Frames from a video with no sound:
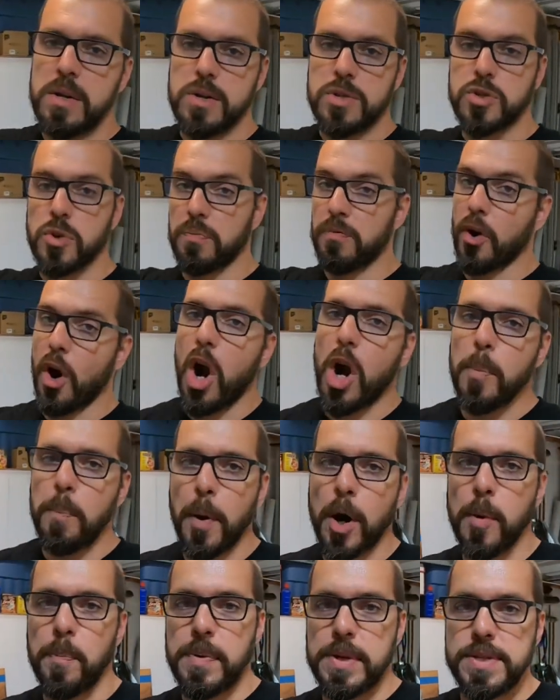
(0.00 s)
So for our
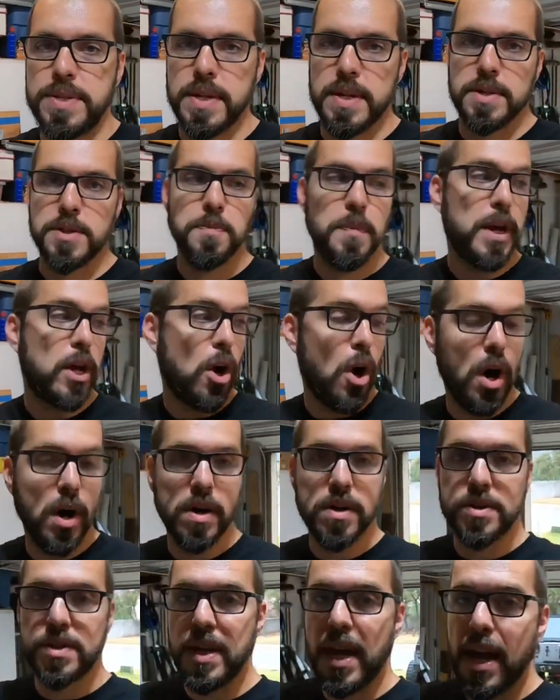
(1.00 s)
purposes,
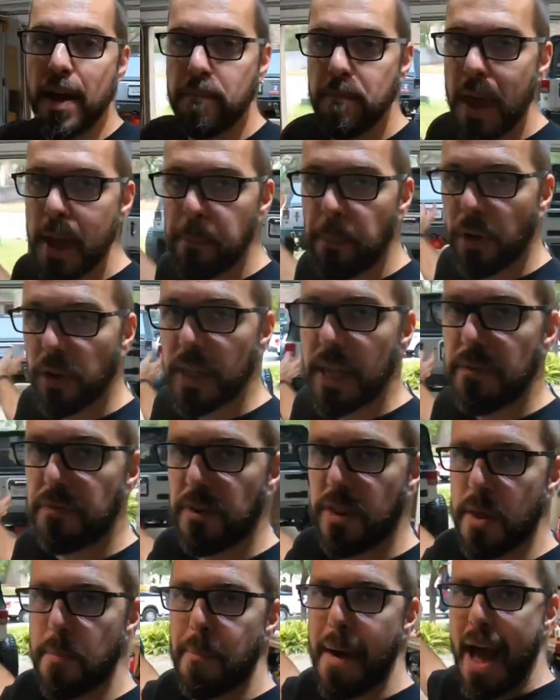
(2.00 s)
because Maple Leaf
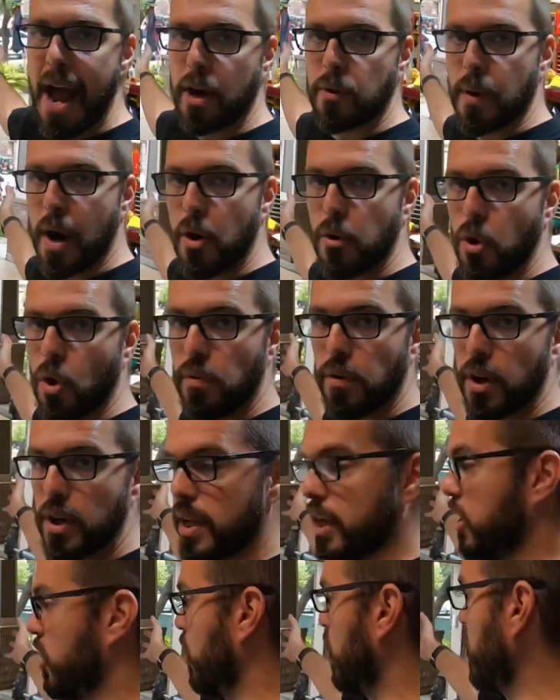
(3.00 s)
in the background over
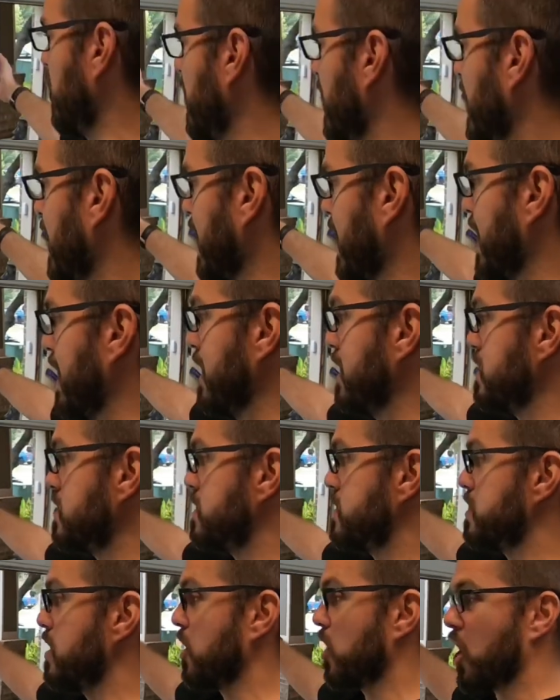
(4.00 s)
here
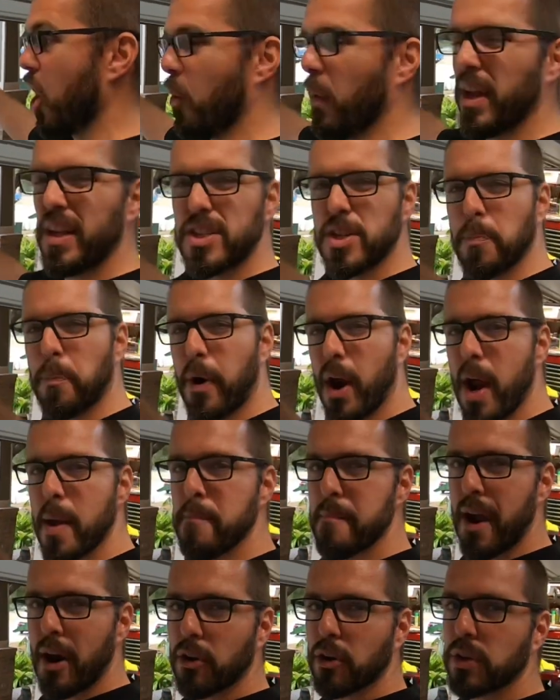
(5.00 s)
is going to
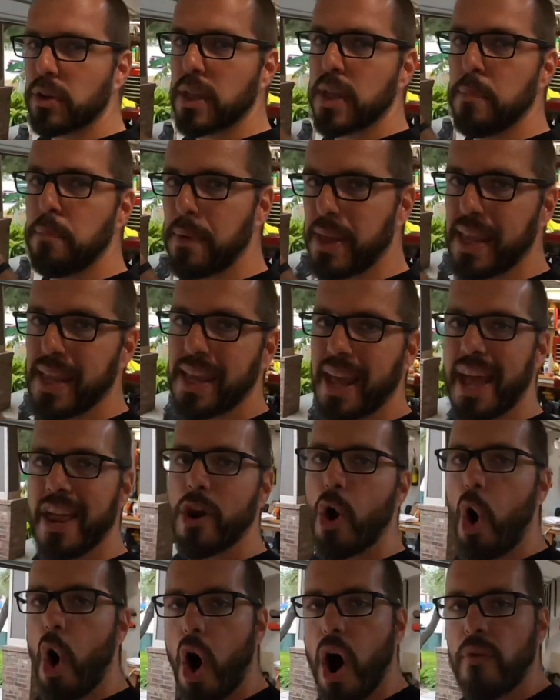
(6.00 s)
primarily be
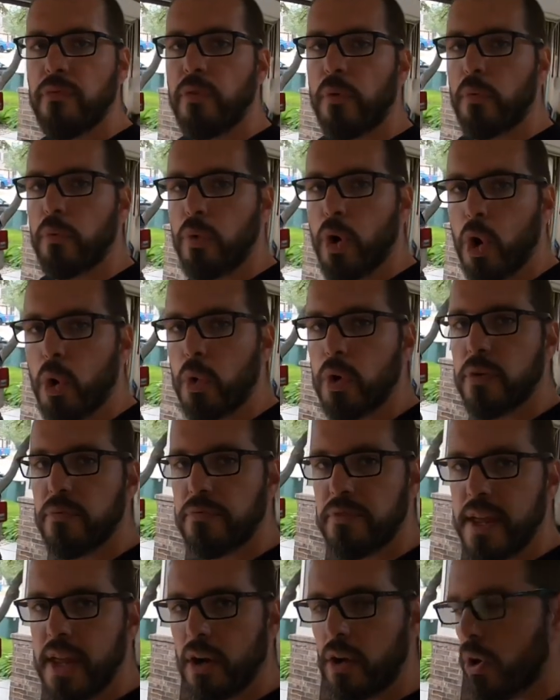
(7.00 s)
an off-road
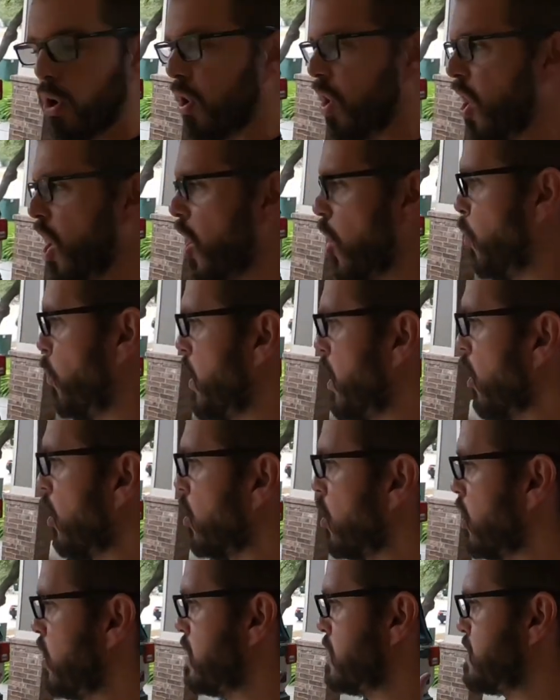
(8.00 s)
vehicle, we are
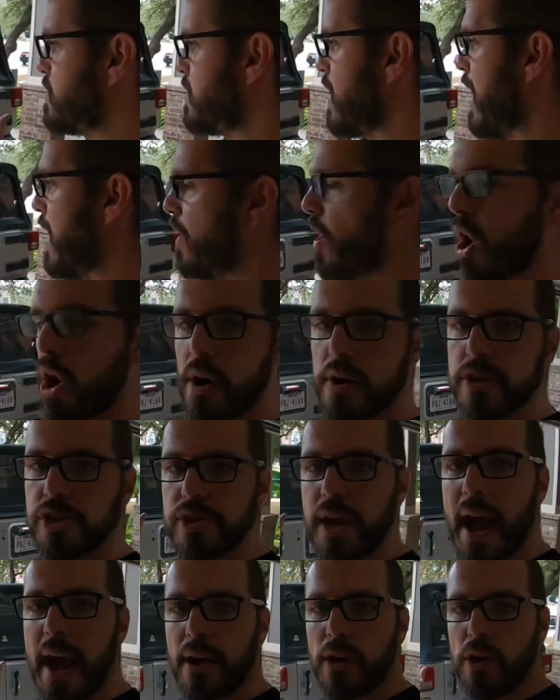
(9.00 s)
going to set our
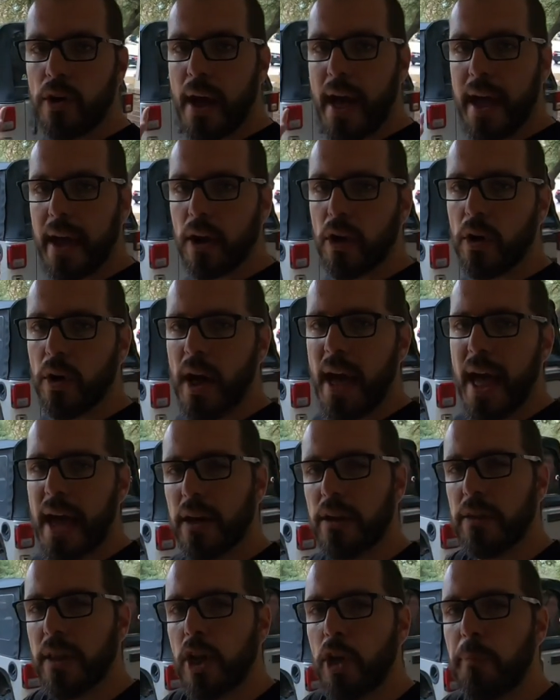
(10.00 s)
shackle angle
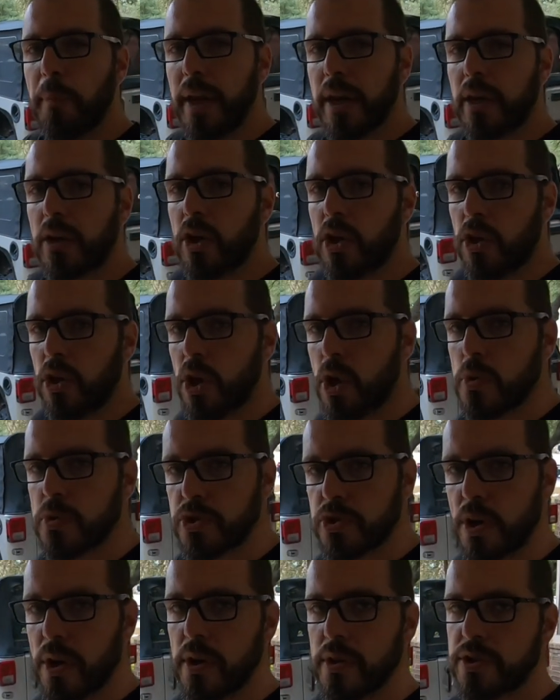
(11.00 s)
a little bit
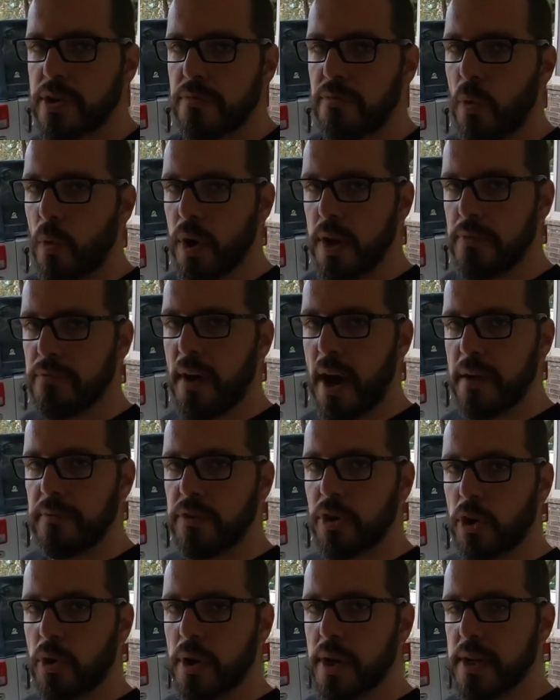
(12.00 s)
closer to 45
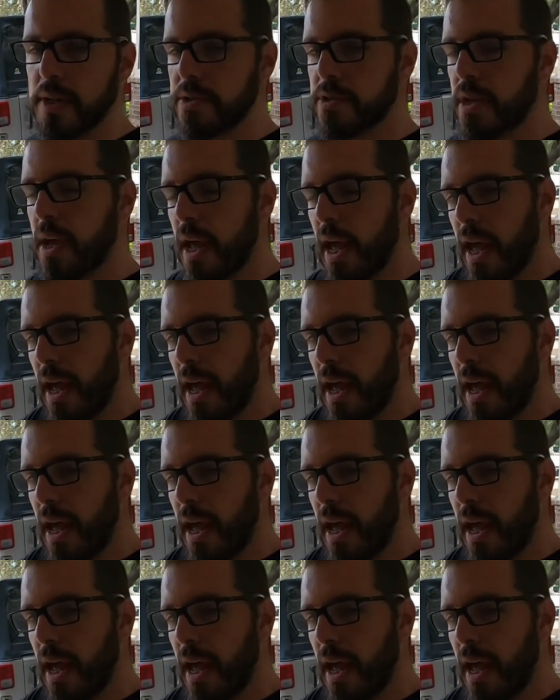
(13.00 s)
degrees.